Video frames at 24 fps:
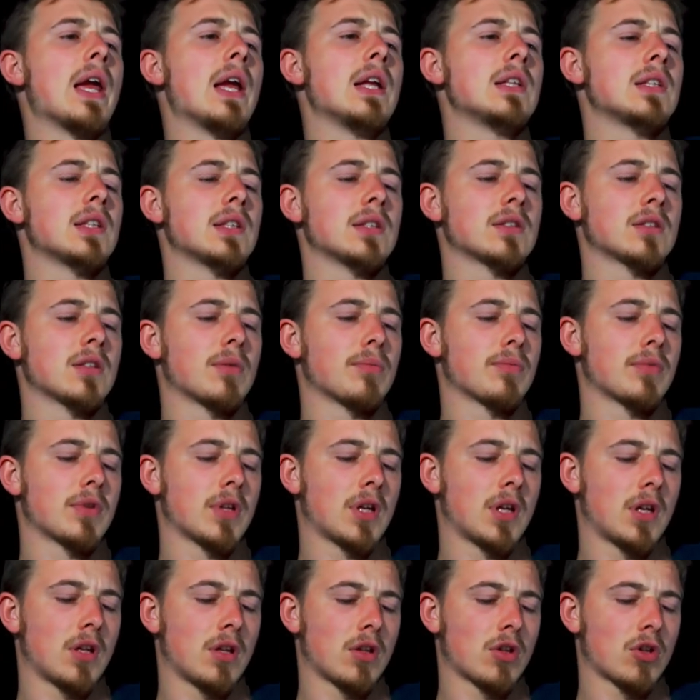Is it
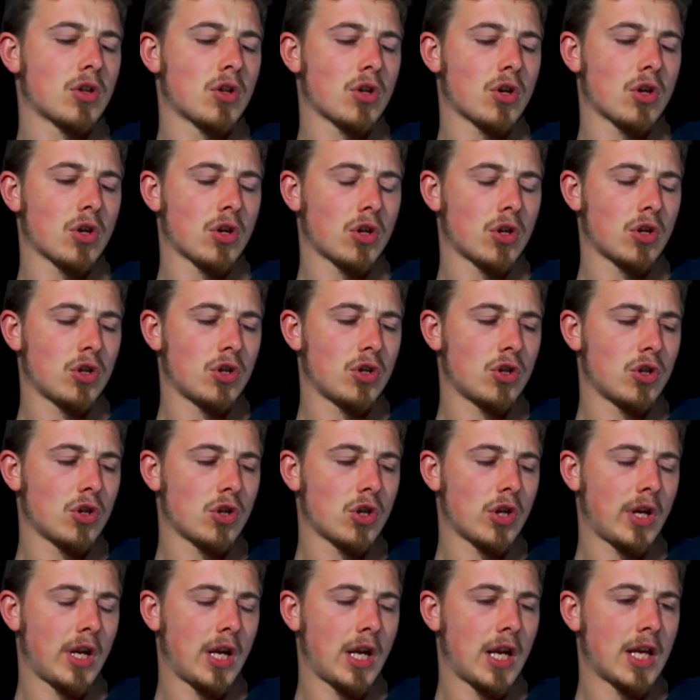something that
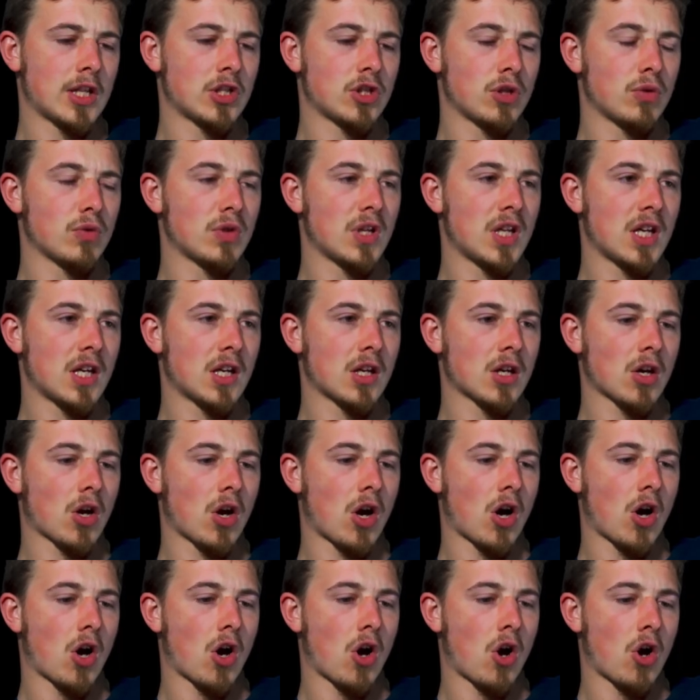is unique
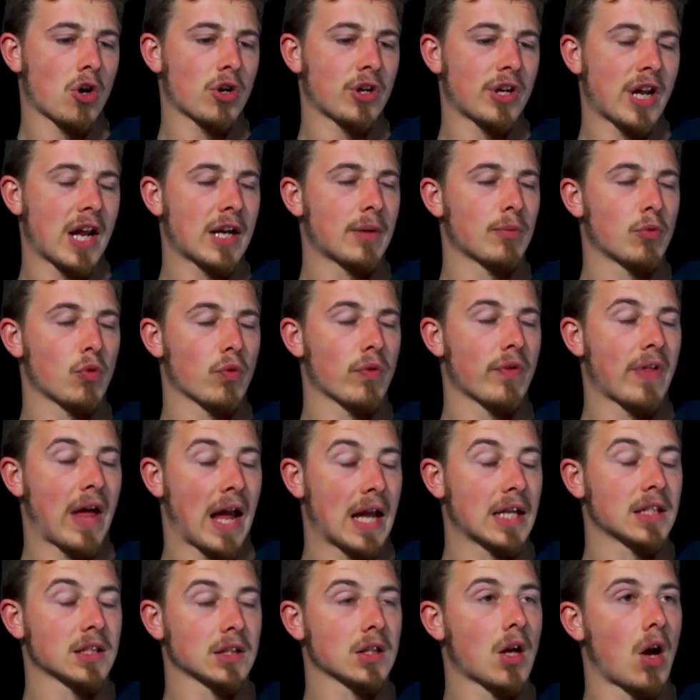on an animal
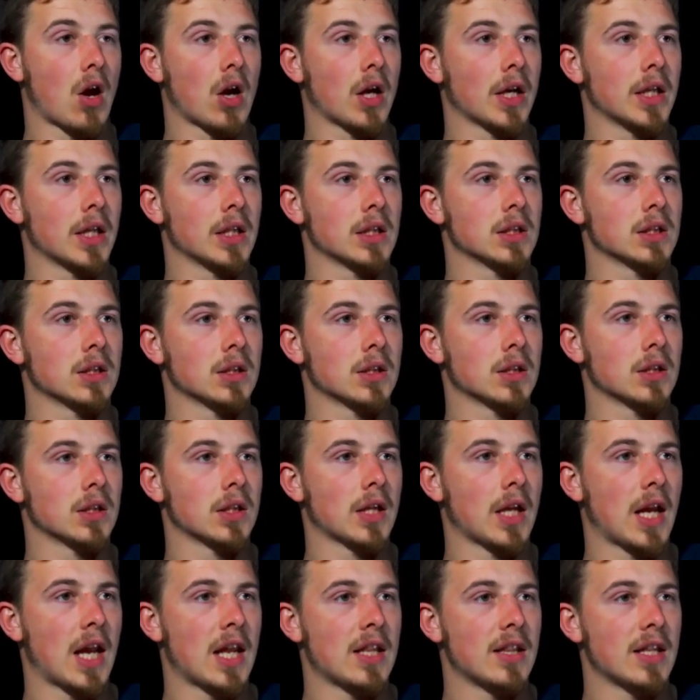that size?
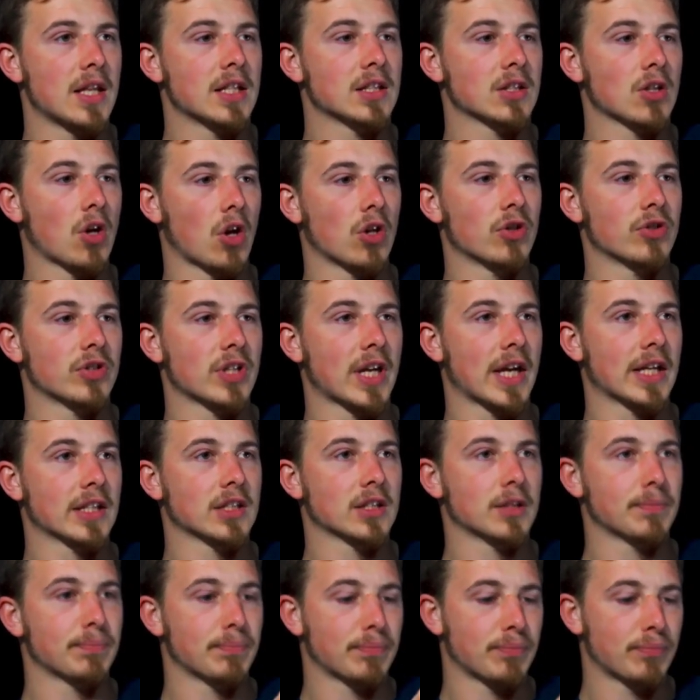In this
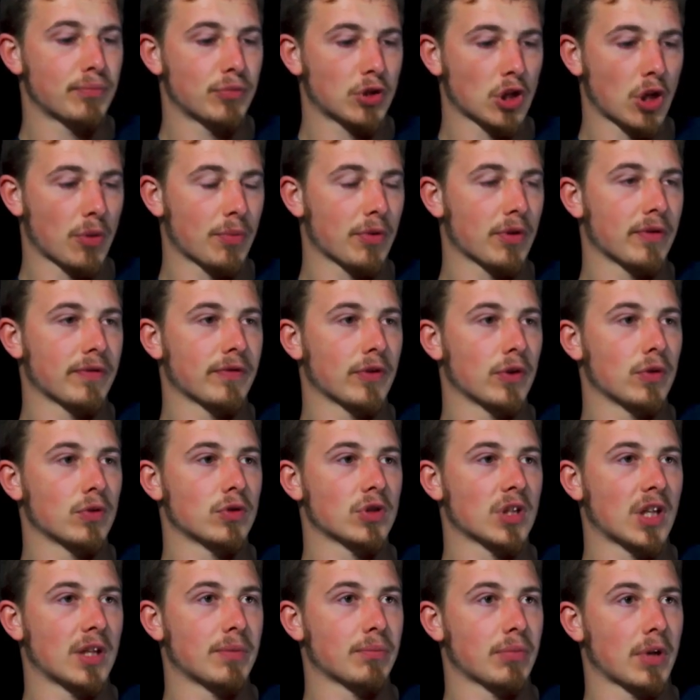context, top of the food
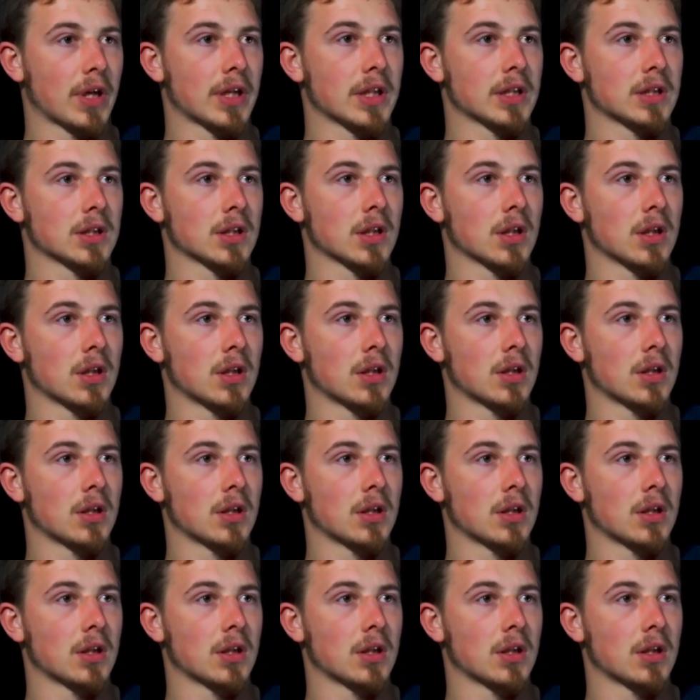chain predator,